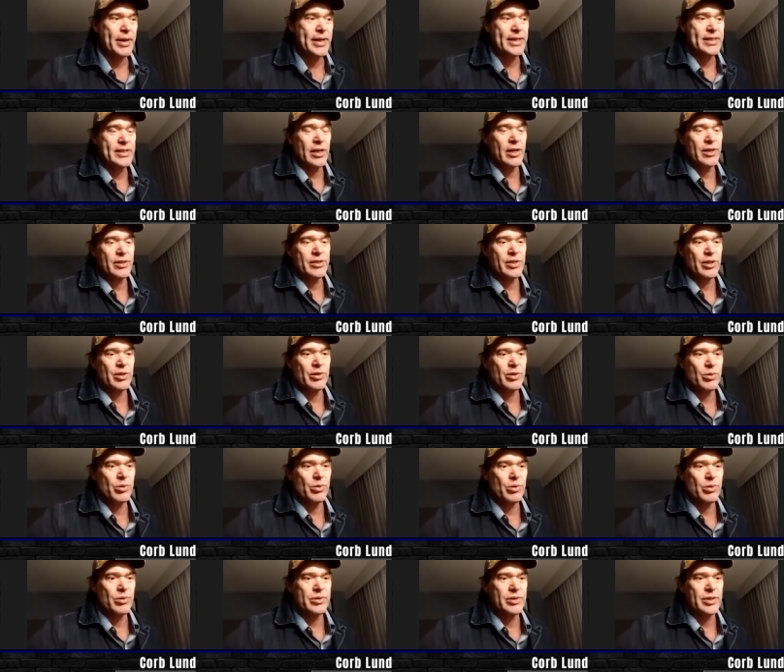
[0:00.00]
But it's also
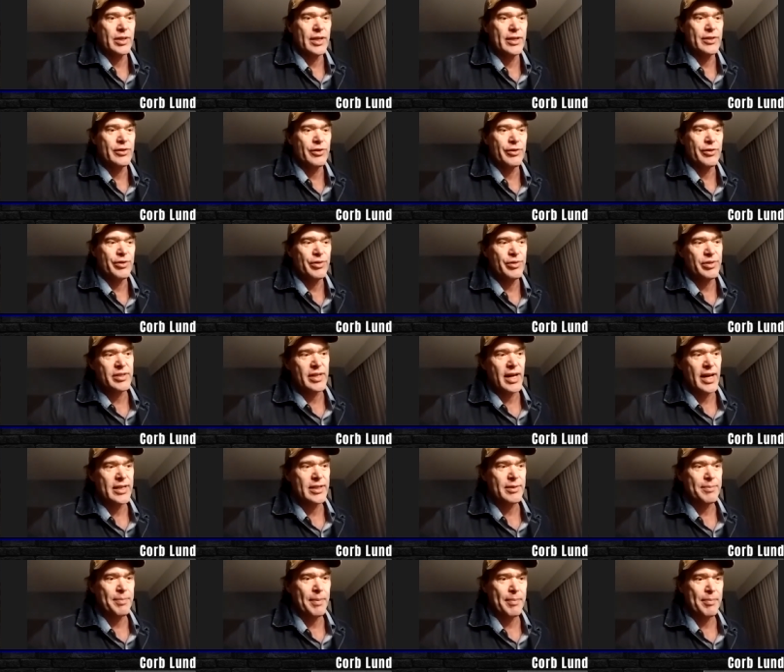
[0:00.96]
cool to introduce
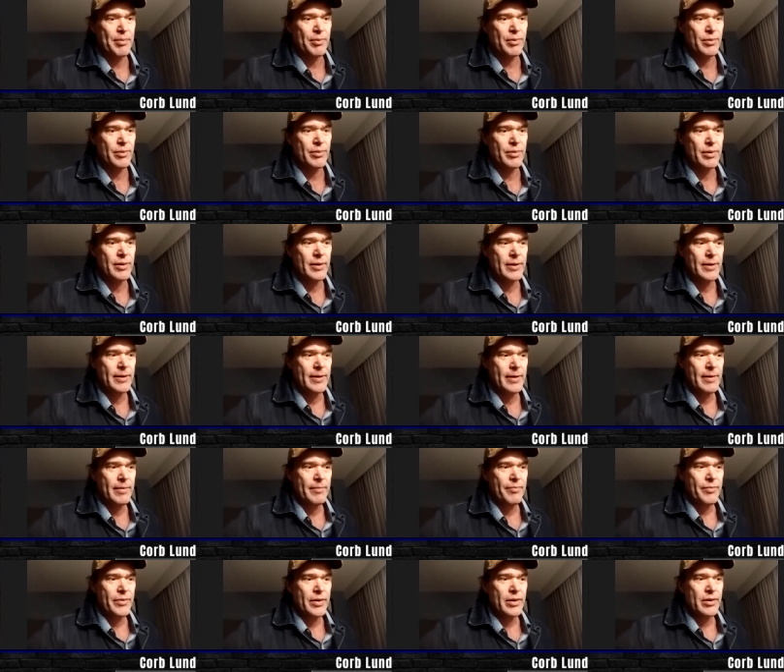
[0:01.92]
that to people who
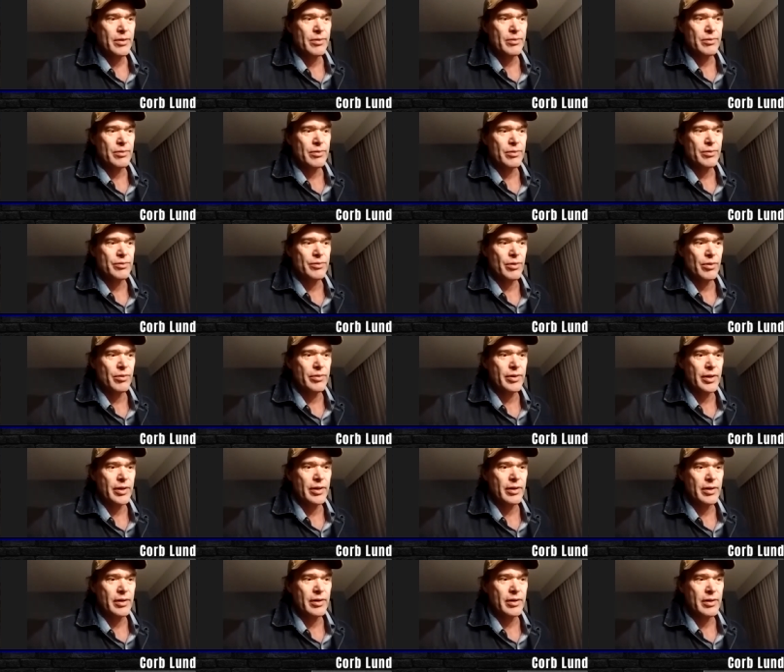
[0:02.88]
who, who
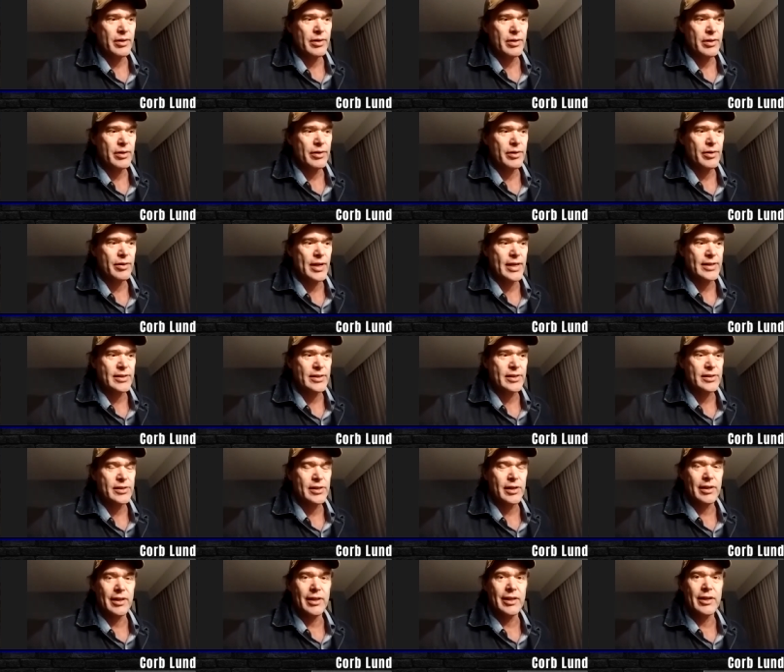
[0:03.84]
don't
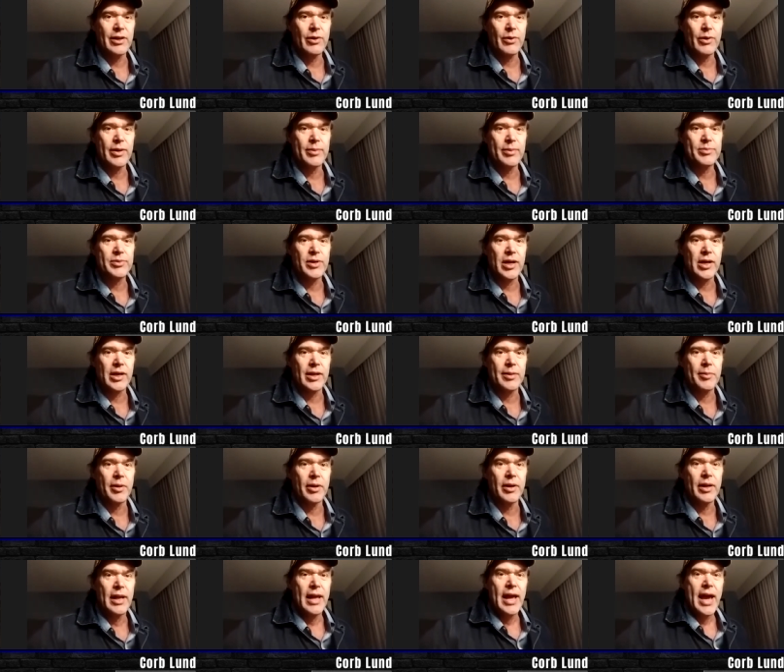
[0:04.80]
necessarily know what I'm
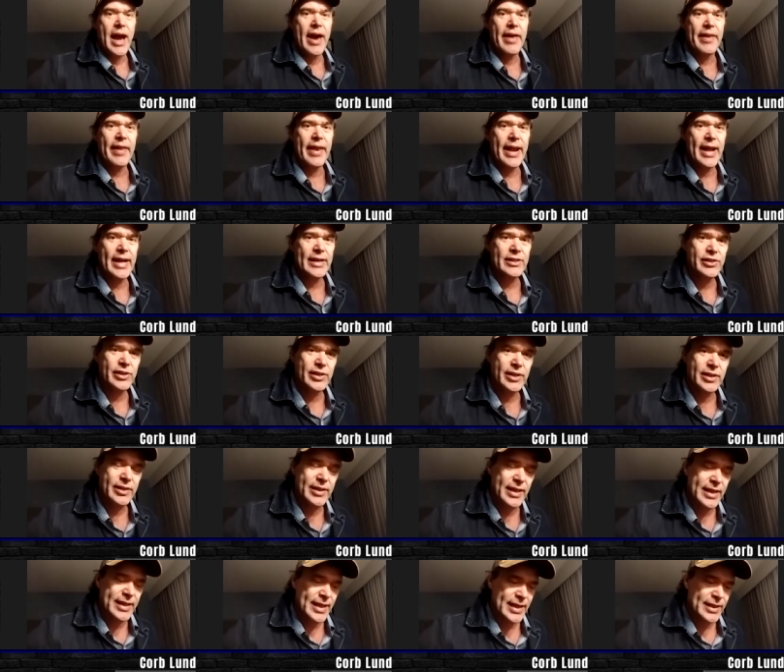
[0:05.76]
talking about. And that
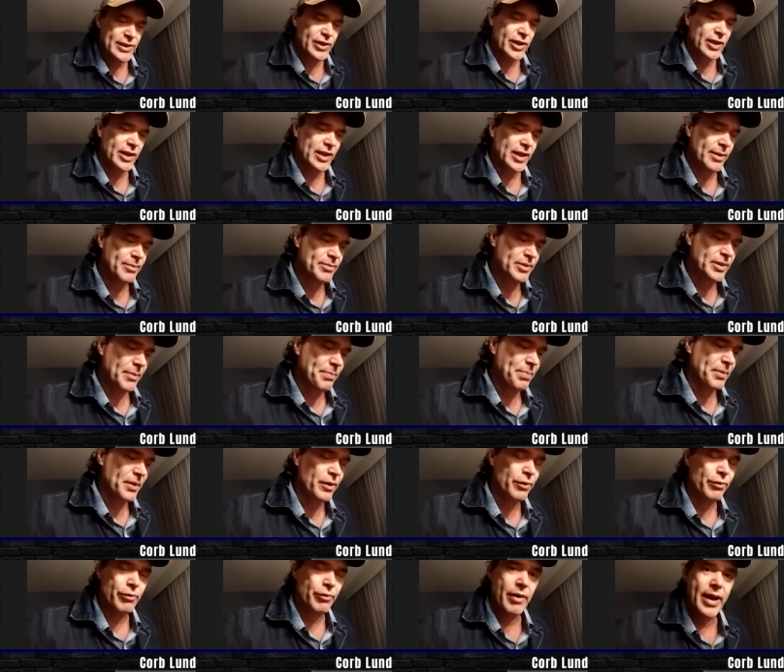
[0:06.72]
actually that actually comes
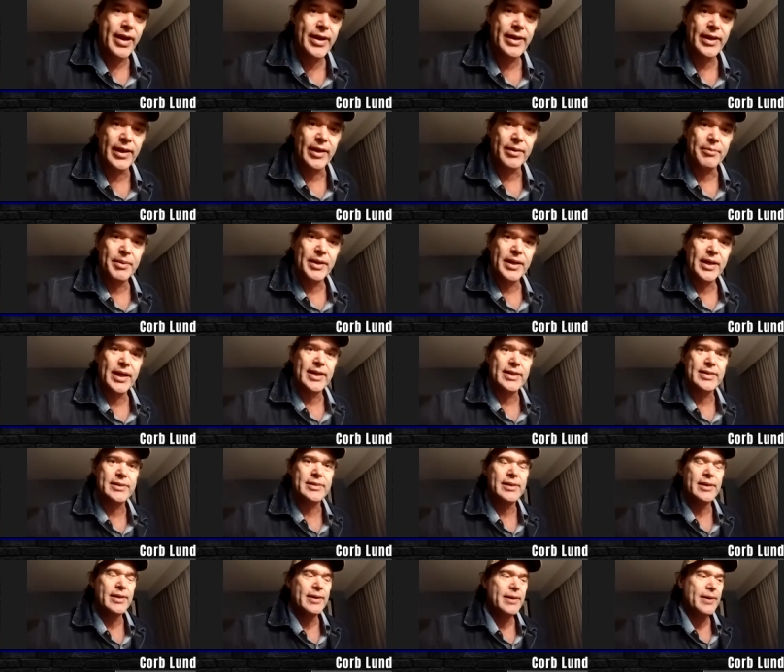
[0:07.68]
up in the writing
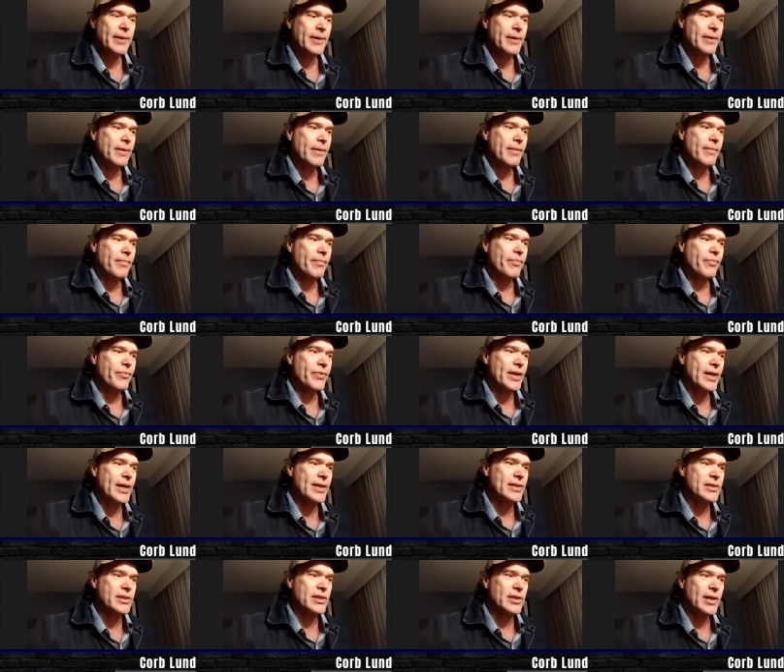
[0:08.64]
because
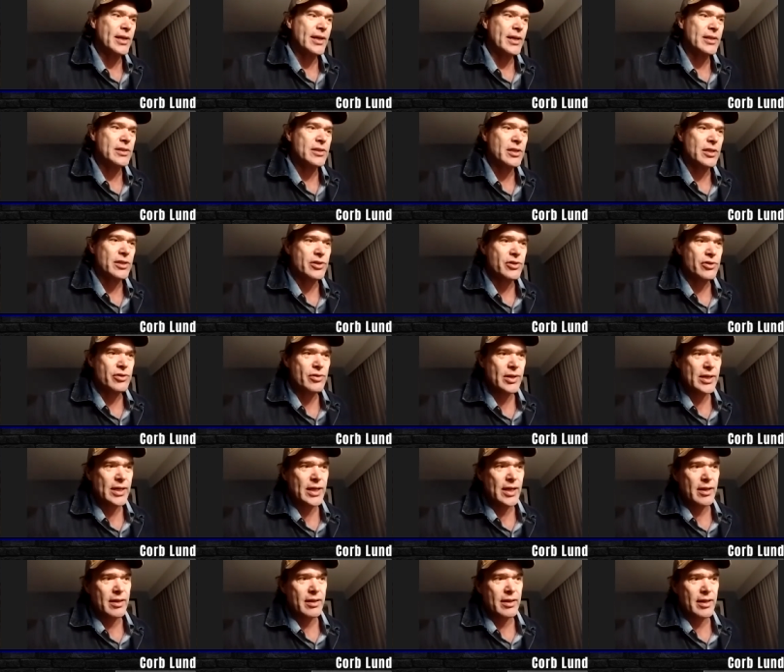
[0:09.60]
it's it's a
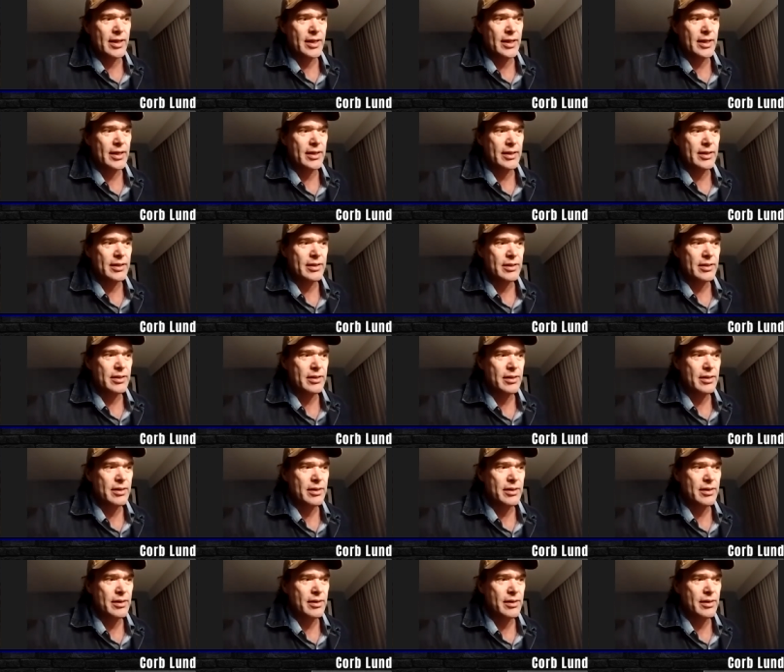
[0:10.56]
tricky thing
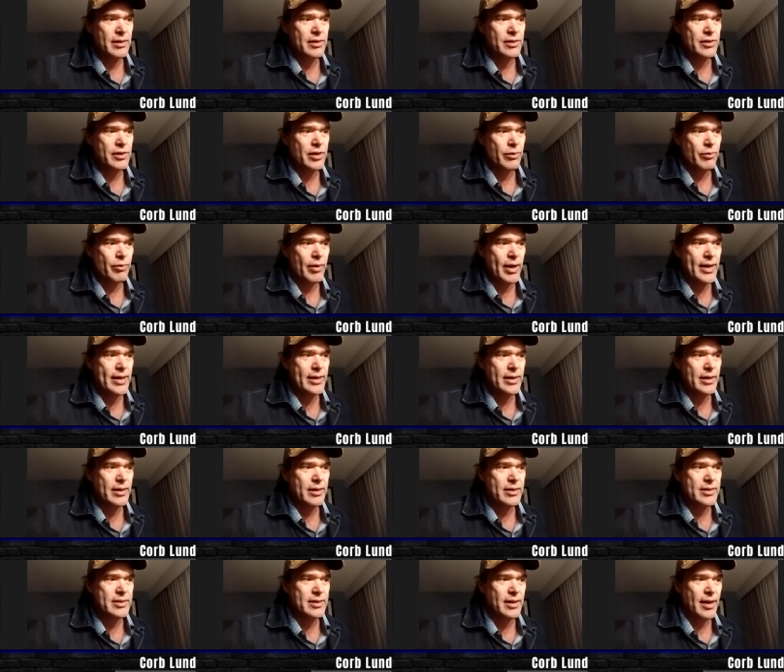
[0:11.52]
to
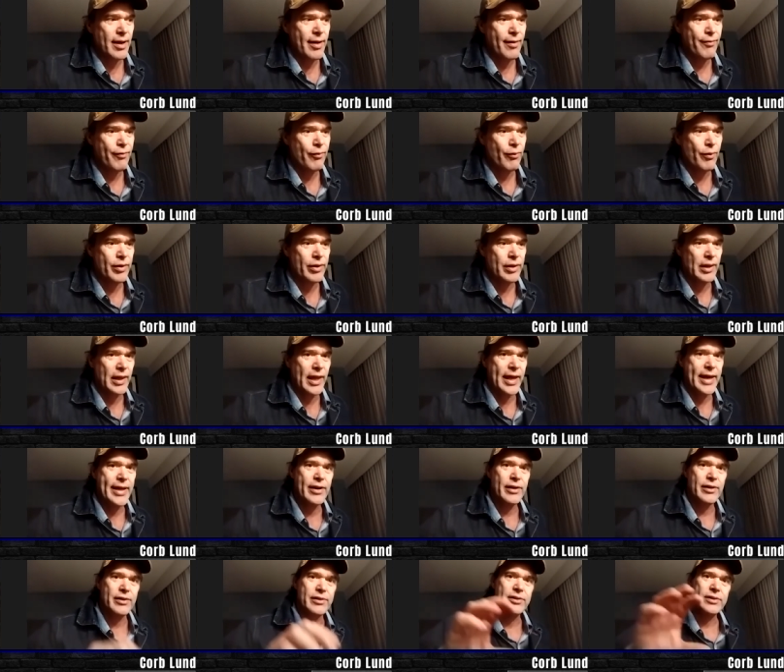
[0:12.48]
write stuff with
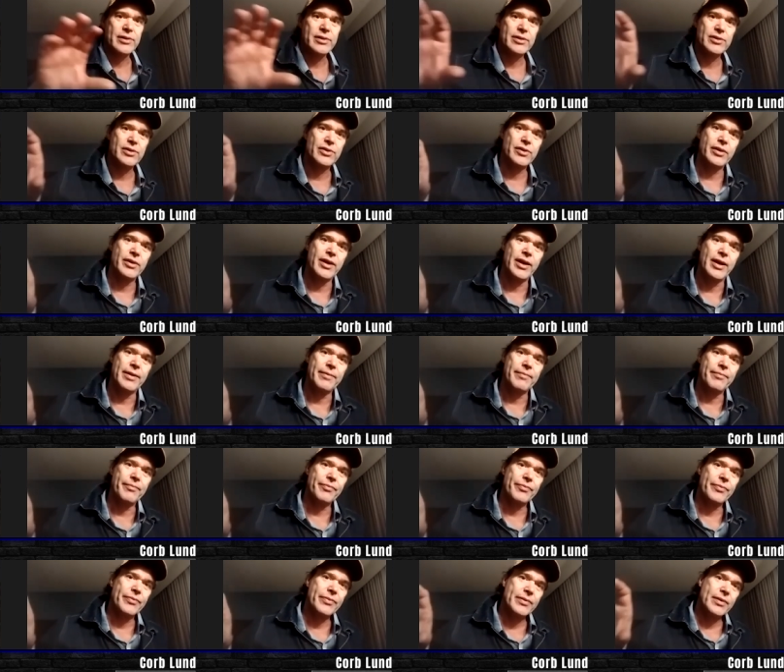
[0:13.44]
layers so that
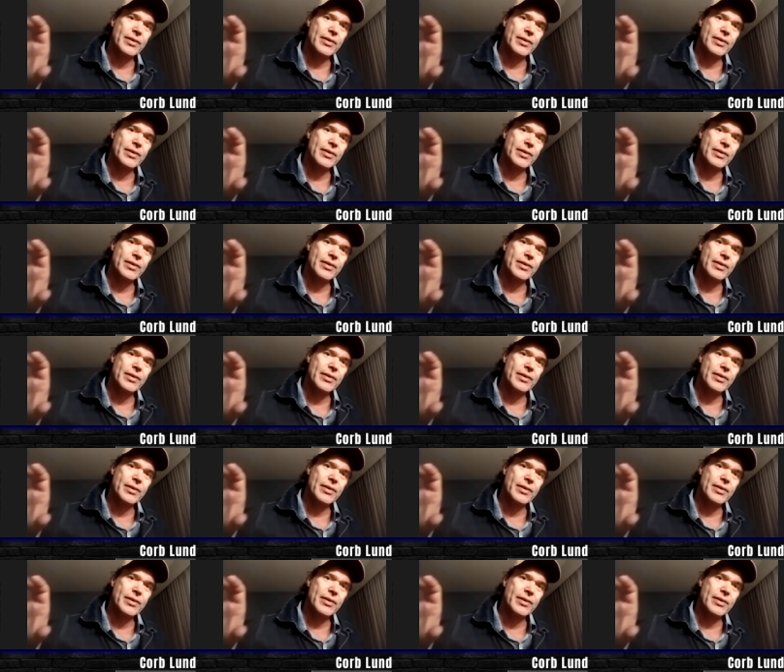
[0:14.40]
